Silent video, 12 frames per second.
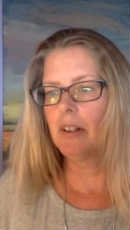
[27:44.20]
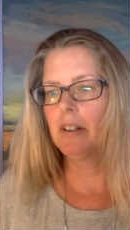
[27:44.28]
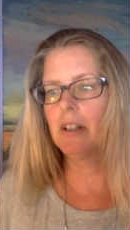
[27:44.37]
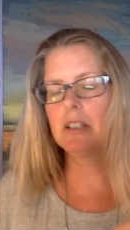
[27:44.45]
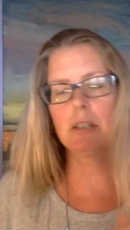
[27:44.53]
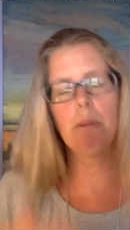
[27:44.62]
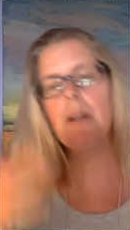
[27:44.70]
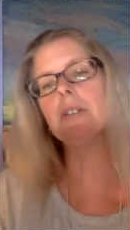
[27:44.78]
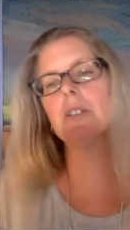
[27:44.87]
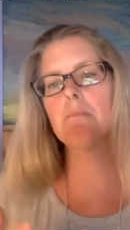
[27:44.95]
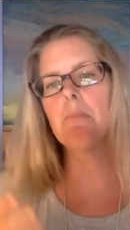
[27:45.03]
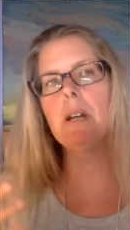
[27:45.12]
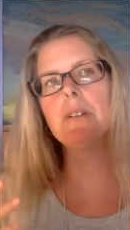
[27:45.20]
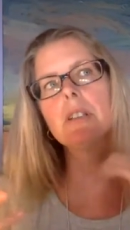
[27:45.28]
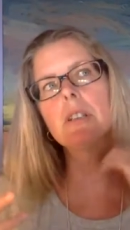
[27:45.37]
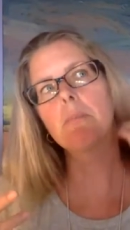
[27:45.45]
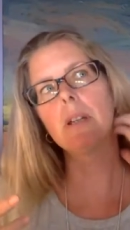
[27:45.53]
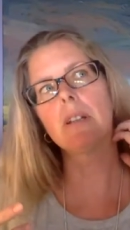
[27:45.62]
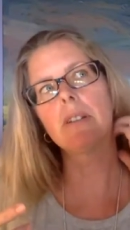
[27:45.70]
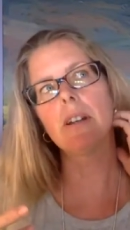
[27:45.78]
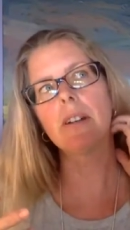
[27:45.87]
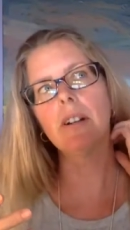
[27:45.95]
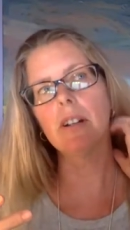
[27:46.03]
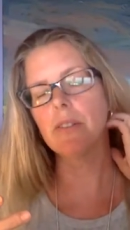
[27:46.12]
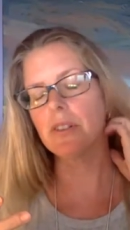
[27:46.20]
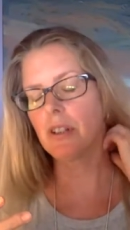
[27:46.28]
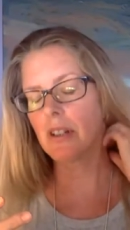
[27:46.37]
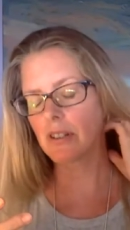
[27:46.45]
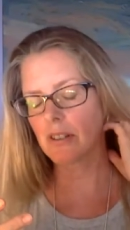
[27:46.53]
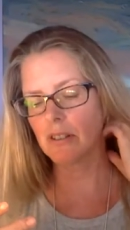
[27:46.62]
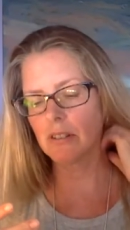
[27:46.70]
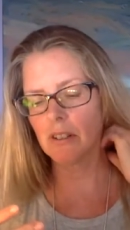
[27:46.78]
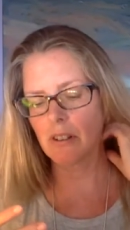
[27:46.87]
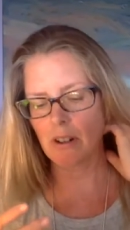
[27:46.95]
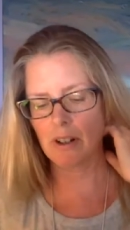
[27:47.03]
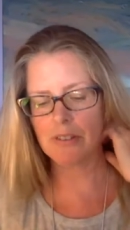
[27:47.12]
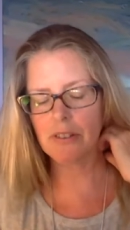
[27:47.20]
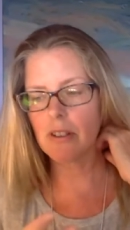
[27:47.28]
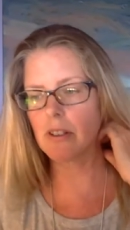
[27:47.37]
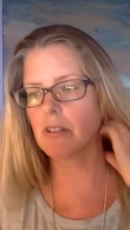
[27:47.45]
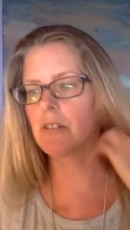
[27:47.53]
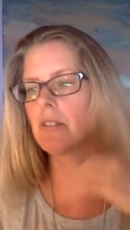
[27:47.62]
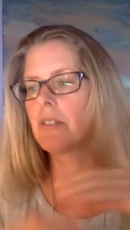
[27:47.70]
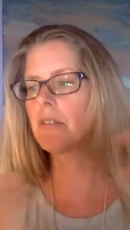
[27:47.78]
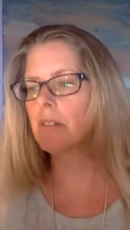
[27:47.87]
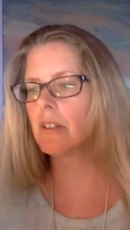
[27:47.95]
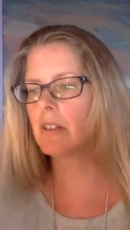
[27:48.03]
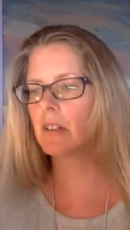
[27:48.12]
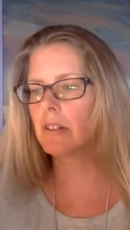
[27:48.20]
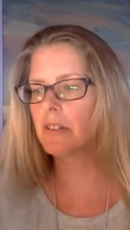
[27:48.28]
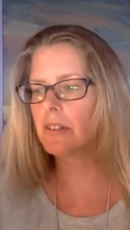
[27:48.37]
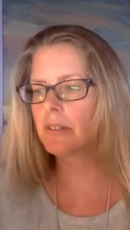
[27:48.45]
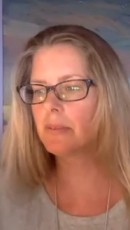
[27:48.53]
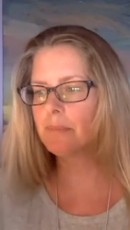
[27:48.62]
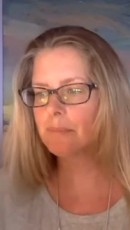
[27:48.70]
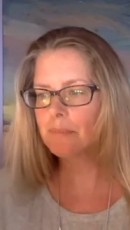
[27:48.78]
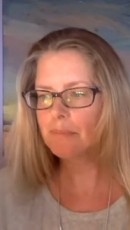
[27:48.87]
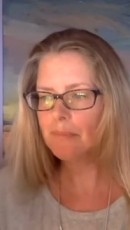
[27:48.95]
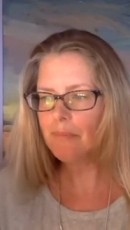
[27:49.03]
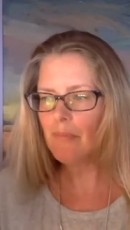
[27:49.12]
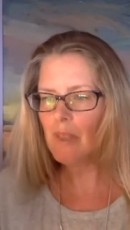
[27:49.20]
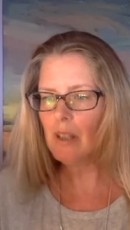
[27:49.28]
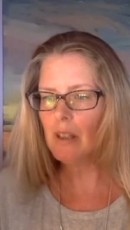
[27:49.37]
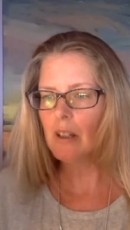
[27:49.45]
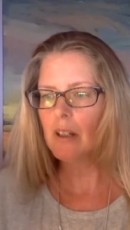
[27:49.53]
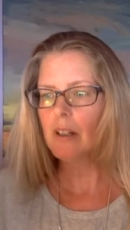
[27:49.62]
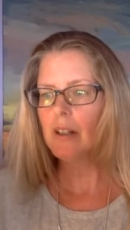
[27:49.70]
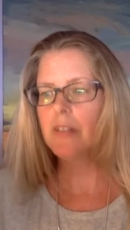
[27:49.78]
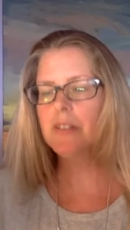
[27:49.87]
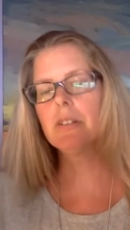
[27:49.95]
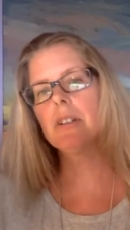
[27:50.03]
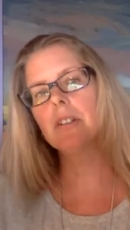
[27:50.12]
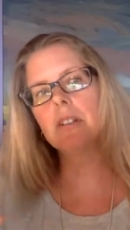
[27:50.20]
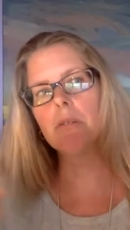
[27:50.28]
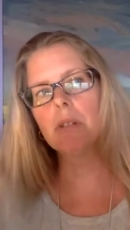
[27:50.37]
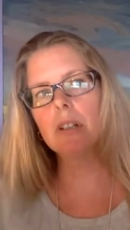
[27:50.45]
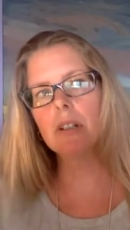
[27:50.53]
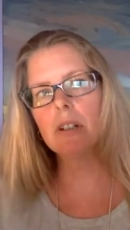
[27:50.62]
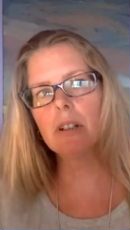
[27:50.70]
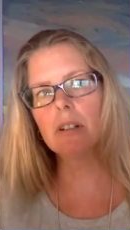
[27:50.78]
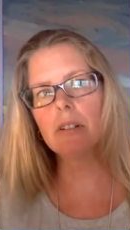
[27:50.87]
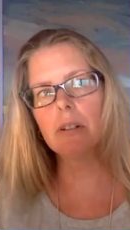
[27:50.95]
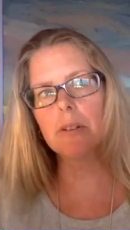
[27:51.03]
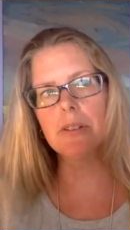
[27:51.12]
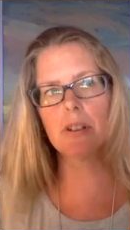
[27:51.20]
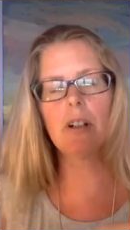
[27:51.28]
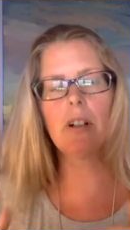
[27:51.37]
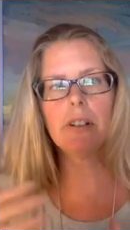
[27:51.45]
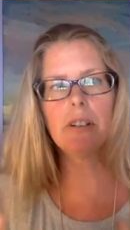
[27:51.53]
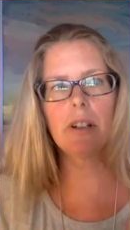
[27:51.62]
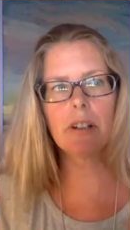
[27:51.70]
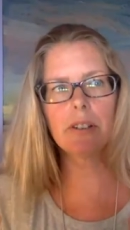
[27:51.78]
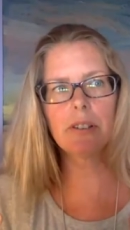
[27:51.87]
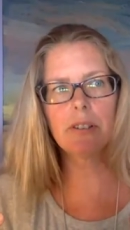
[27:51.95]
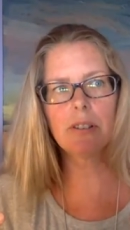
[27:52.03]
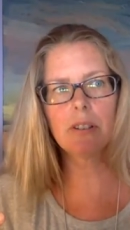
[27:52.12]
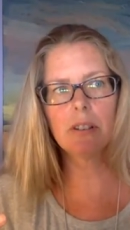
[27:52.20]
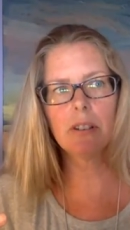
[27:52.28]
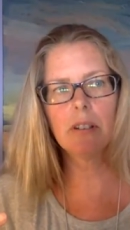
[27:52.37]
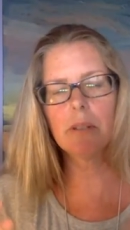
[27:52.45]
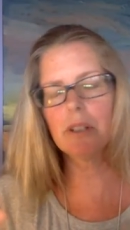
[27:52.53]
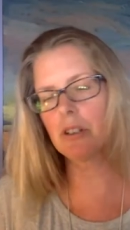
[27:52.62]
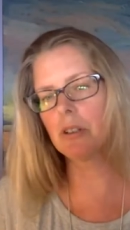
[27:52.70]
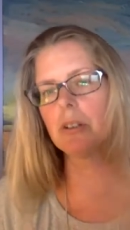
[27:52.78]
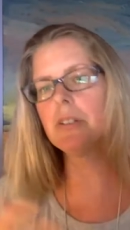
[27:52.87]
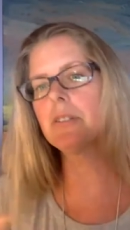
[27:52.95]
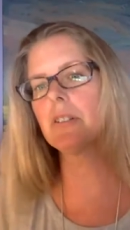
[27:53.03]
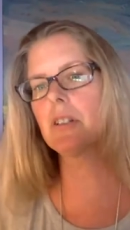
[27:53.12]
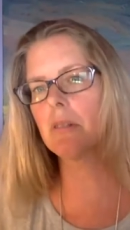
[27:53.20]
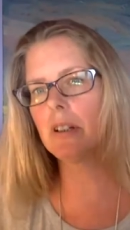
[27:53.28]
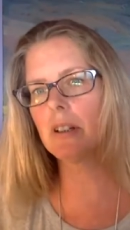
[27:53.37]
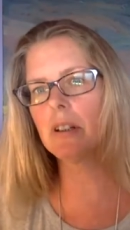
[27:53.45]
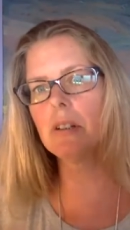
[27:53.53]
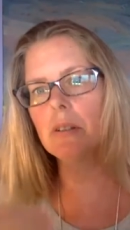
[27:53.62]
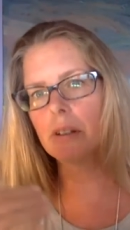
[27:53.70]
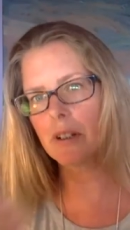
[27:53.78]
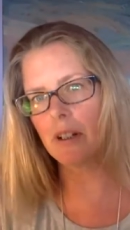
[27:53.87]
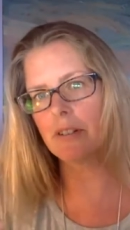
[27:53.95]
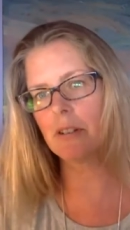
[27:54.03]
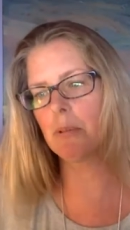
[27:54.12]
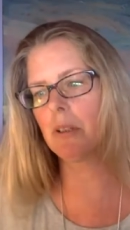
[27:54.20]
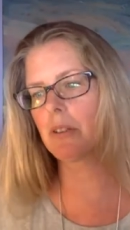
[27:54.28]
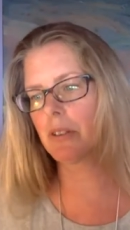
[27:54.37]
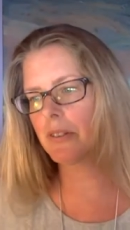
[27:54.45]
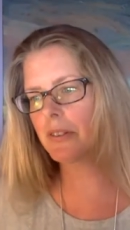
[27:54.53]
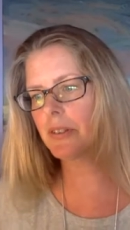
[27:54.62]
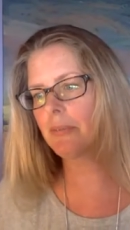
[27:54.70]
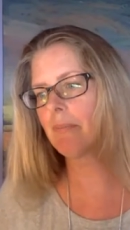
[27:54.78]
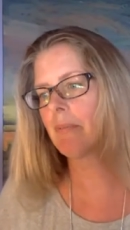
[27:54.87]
and to participate in that conversation across the years or through the years, so that your reader knows the context in which you're situating your contributions.